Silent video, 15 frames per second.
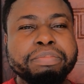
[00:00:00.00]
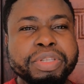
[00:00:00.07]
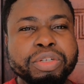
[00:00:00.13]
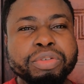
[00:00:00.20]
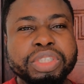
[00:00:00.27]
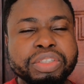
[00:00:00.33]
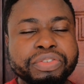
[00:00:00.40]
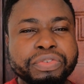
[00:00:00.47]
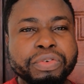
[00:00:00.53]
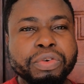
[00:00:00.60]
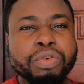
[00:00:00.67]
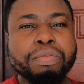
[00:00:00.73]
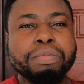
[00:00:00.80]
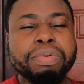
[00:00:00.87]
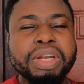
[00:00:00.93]

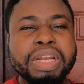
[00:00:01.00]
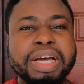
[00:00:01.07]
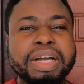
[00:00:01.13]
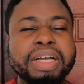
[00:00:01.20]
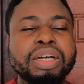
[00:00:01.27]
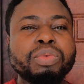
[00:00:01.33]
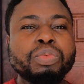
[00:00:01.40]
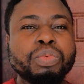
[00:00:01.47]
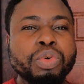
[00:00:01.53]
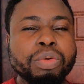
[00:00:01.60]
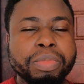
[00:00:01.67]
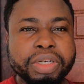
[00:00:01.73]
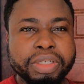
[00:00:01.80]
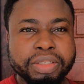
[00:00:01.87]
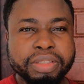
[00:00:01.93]
beautiful black
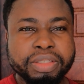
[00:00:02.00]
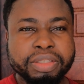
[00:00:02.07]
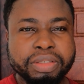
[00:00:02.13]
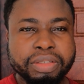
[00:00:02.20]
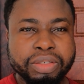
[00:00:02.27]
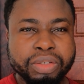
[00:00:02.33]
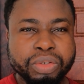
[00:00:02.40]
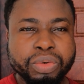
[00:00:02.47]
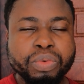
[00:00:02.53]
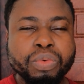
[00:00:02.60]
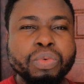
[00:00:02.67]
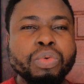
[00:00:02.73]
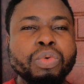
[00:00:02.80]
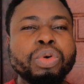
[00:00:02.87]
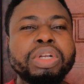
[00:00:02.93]
woman
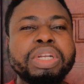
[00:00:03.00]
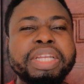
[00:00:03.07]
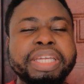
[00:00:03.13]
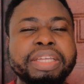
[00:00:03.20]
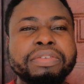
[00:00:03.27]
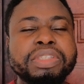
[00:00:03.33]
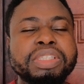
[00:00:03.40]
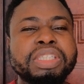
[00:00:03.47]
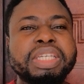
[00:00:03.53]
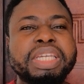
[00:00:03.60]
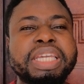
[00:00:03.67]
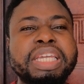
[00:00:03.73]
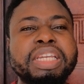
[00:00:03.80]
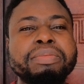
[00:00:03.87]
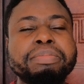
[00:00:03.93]
who lives
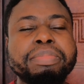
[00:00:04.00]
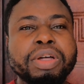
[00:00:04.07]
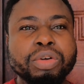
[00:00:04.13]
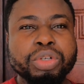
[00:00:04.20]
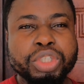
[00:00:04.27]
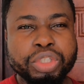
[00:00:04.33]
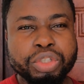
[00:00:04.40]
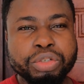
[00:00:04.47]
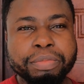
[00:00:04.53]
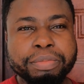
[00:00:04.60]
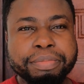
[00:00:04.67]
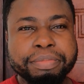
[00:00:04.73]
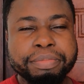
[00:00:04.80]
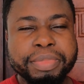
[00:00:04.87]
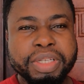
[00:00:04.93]
in
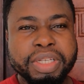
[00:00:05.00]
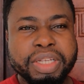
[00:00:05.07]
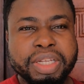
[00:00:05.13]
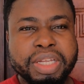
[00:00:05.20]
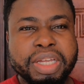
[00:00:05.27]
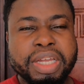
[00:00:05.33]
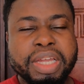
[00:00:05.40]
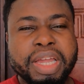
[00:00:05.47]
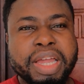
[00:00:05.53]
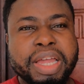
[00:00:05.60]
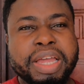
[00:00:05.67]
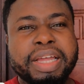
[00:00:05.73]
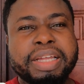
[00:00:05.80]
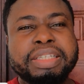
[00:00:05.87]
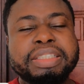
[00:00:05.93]
Belgium
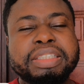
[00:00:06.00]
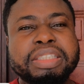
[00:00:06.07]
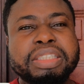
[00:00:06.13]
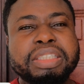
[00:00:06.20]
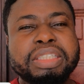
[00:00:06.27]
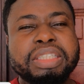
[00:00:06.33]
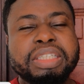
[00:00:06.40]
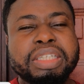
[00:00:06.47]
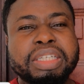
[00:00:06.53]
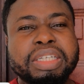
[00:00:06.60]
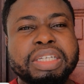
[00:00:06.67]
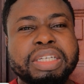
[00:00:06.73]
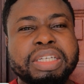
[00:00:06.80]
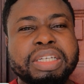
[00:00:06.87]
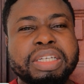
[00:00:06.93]
and
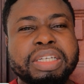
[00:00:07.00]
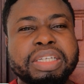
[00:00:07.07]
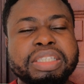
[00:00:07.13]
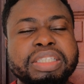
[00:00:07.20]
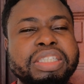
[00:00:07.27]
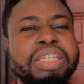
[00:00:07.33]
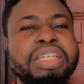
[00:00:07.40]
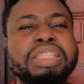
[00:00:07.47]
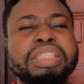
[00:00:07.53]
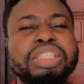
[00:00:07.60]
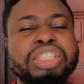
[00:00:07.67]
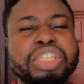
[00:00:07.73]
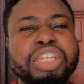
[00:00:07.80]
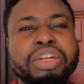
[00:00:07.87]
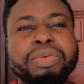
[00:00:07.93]
she's
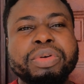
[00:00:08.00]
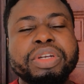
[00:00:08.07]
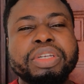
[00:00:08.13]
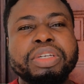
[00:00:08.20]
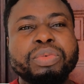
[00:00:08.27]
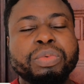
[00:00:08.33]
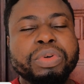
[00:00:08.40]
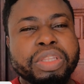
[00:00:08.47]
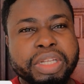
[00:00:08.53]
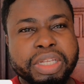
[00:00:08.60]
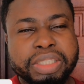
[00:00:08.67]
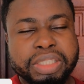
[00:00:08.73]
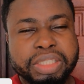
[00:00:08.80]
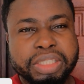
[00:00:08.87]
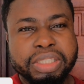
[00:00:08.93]
sharing with
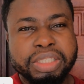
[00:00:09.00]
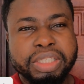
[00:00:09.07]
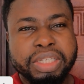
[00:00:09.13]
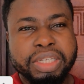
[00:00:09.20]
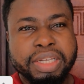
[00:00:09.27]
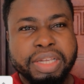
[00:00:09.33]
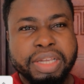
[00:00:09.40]
us